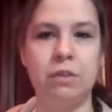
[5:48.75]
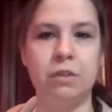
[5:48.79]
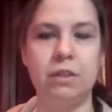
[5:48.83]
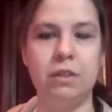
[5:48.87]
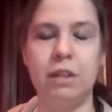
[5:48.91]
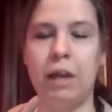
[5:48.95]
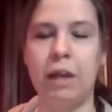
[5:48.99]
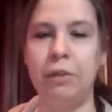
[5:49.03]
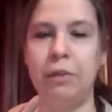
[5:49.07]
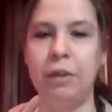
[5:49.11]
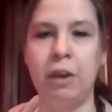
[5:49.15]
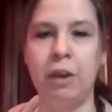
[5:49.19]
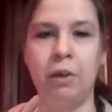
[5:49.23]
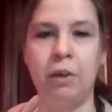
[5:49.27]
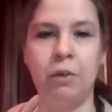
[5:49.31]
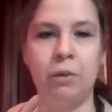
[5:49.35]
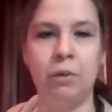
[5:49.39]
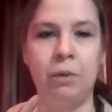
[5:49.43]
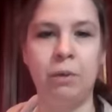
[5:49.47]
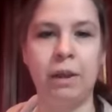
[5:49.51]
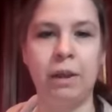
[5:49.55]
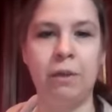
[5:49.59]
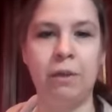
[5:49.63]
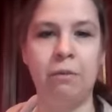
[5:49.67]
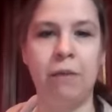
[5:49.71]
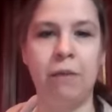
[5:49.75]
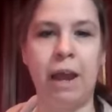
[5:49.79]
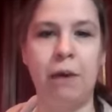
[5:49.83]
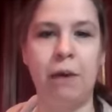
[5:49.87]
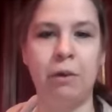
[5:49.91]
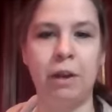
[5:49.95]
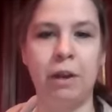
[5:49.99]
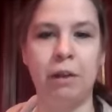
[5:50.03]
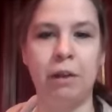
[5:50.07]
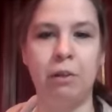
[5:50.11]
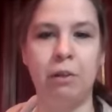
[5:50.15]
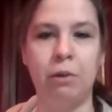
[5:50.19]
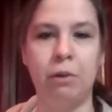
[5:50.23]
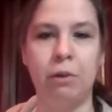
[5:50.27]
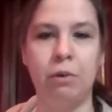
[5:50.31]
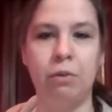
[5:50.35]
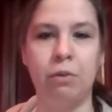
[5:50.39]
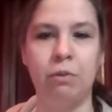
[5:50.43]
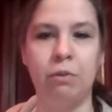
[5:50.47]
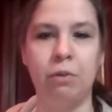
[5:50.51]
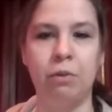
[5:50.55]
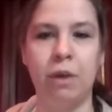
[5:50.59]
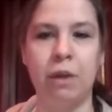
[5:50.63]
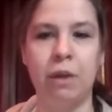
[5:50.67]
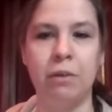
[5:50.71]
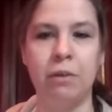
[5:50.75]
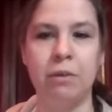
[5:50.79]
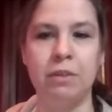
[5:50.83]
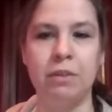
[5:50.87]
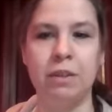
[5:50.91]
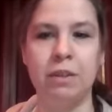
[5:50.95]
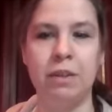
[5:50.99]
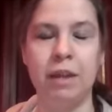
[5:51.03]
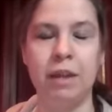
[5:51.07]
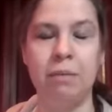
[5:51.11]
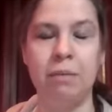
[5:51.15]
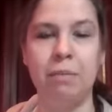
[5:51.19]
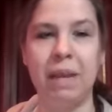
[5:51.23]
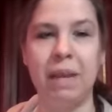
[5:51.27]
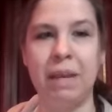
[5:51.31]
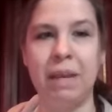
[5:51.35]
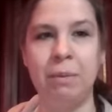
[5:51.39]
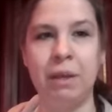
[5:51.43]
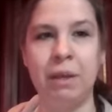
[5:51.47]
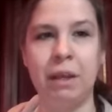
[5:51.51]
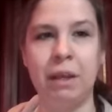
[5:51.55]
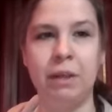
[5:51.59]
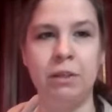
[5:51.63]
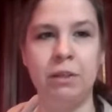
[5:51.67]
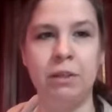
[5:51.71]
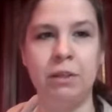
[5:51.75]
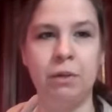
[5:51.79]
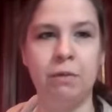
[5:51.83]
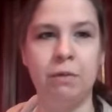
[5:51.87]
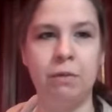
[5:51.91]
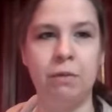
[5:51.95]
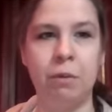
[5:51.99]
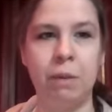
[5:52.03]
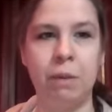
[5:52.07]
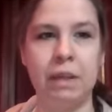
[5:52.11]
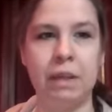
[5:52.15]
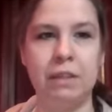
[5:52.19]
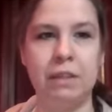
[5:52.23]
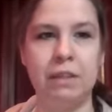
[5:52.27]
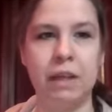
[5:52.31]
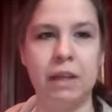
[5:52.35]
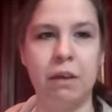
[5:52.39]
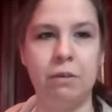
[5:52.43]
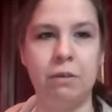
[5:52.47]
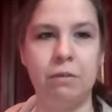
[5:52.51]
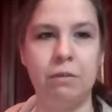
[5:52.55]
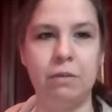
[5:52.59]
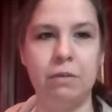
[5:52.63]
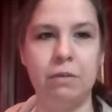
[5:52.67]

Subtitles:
It's not the other way around. I learn through others and then maybe I do it for myself.